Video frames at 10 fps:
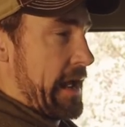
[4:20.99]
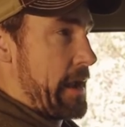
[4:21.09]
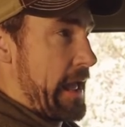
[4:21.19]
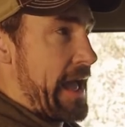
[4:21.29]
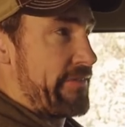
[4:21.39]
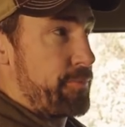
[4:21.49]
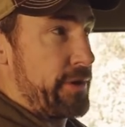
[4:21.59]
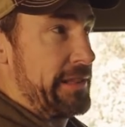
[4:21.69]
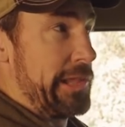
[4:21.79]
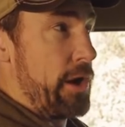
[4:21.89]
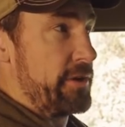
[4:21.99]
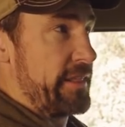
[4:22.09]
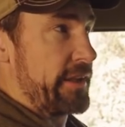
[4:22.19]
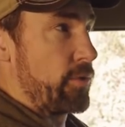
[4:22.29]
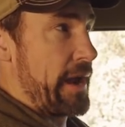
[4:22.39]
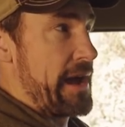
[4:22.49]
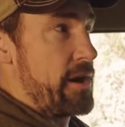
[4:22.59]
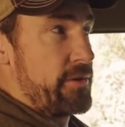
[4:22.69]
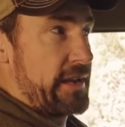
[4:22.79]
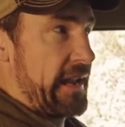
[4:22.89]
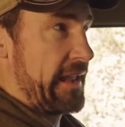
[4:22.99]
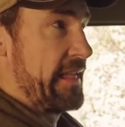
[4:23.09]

and I have it pretty low to the ground,